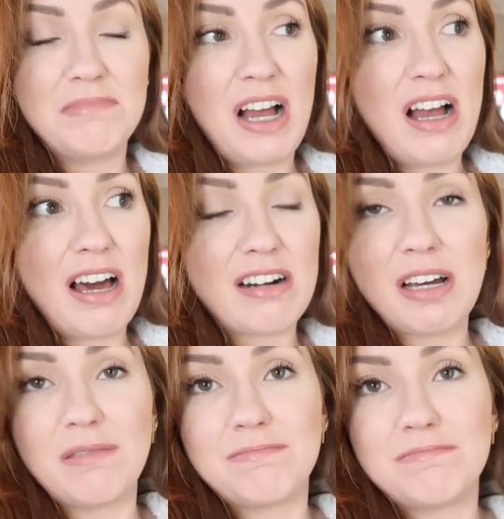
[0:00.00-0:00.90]
I don't
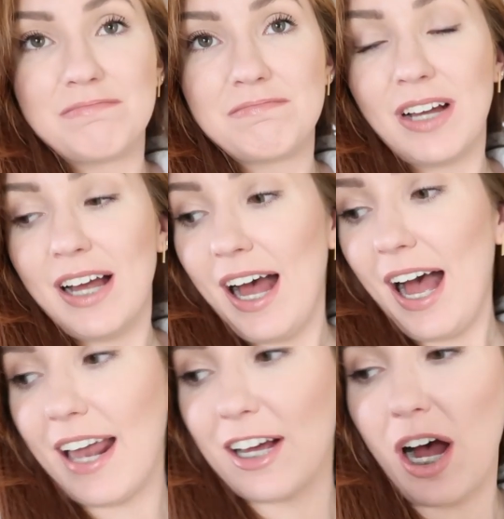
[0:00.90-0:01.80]
know.
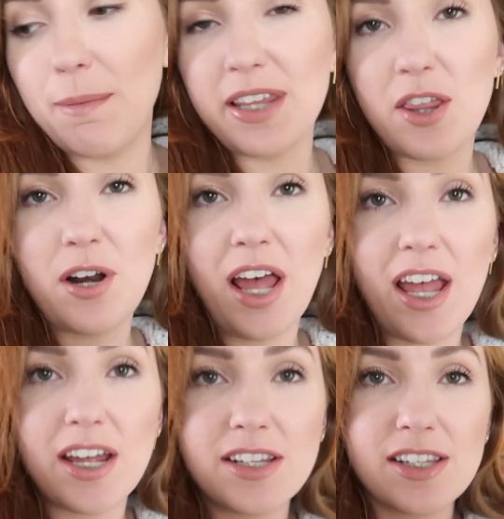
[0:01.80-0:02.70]
I had a comment the other
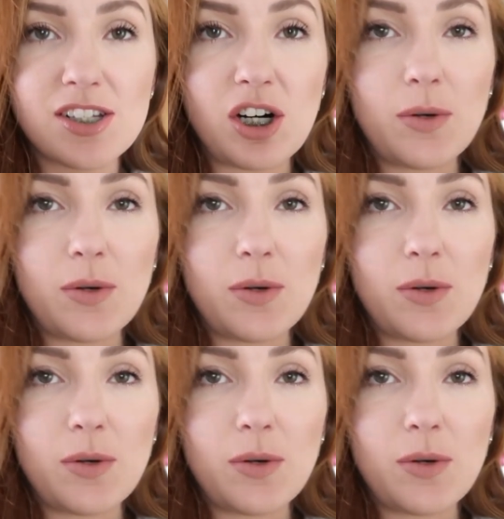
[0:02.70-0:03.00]
day, and this